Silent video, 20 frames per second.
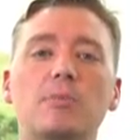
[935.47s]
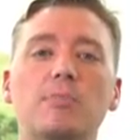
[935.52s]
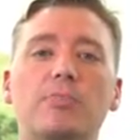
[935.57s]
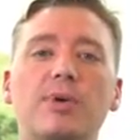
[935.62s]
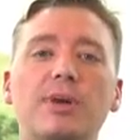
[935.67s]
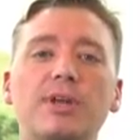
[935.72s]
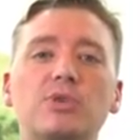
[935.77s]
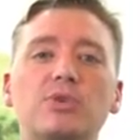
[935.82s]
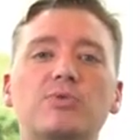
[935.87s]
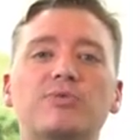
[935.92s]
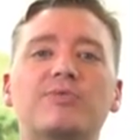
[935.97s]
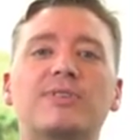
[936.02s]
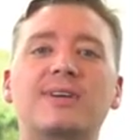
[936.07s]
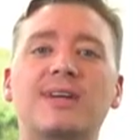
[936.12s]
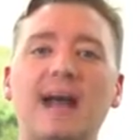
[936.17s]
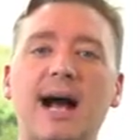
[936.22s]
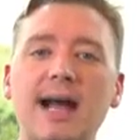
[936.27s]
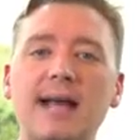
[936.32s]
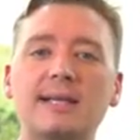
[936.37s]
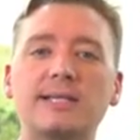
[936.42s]
but you've
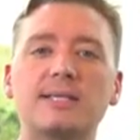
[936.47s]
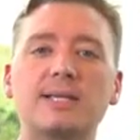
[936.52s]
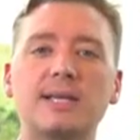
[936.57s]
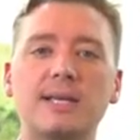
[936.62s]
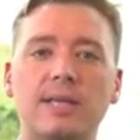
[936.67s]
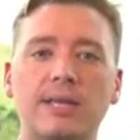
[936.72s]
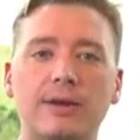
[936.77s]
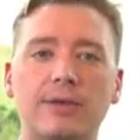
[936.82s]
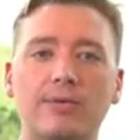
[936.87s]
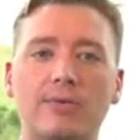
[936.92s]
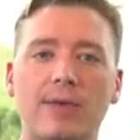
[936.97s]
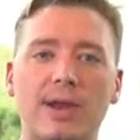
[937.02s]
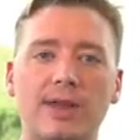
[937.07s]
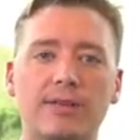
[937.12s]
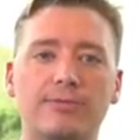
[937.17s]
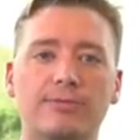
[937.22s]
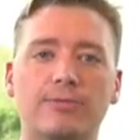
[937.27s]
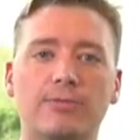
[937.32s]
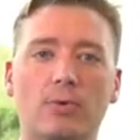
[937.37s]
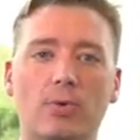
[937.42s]
got to get
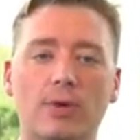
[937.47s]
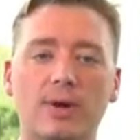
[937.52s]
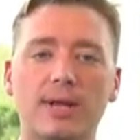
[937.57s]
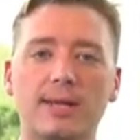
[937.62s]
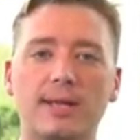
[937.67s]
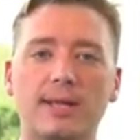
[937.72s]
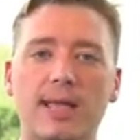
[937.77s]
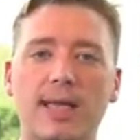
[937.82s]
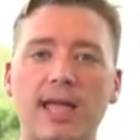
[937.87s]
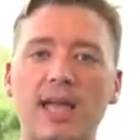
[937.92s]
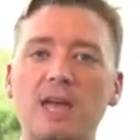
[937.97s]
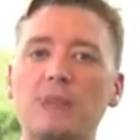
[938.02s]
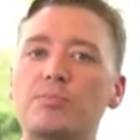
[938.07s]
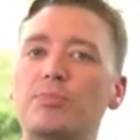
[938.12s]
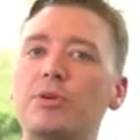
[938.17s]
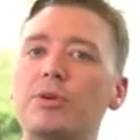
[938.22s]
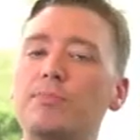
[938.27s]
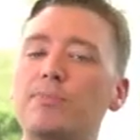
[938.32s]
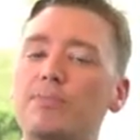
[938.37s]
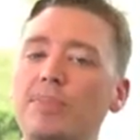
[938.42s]
ready for it and
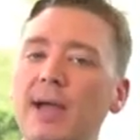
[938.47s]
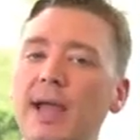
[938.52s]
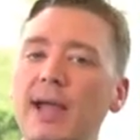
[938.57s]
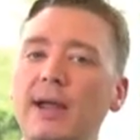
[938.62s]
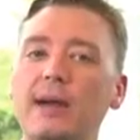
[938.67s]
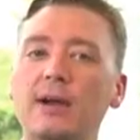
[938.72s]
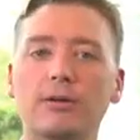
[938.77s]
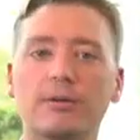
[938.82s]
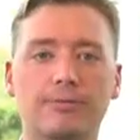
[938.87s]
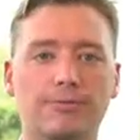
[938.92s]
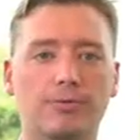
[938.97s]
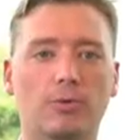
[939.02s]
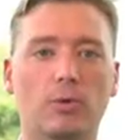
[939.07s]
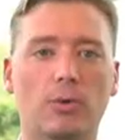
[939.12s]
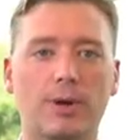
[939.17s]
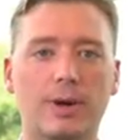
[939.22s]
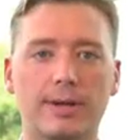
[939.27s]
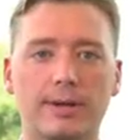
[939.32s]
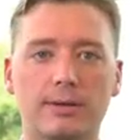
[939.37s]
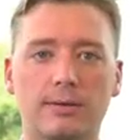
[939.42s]
prepare
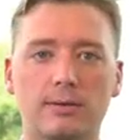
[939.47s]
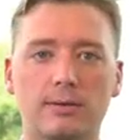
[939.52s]
for it.